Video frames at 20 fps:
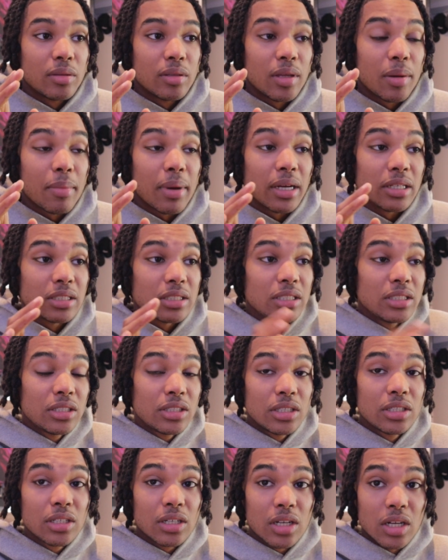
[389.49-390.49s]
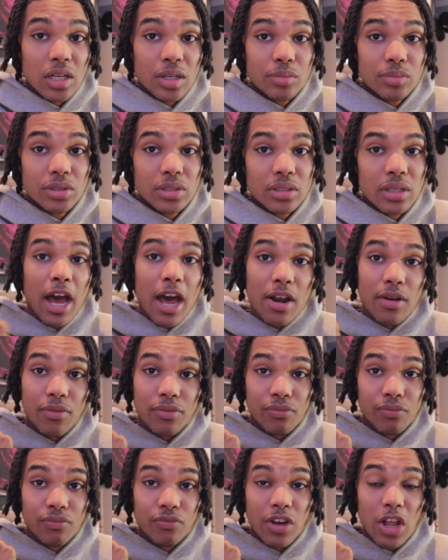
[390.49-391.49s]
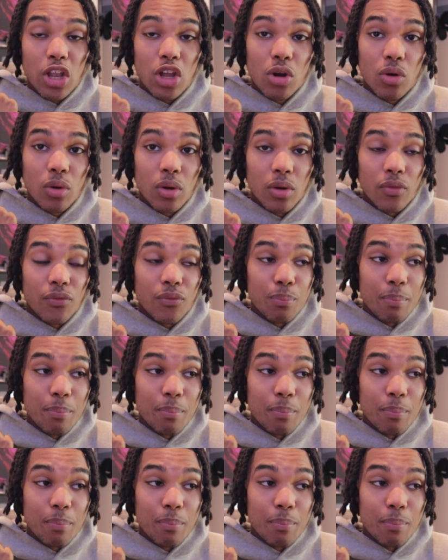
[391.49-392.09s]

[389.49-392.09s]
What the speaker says: Then my senior year comes. I had a fellow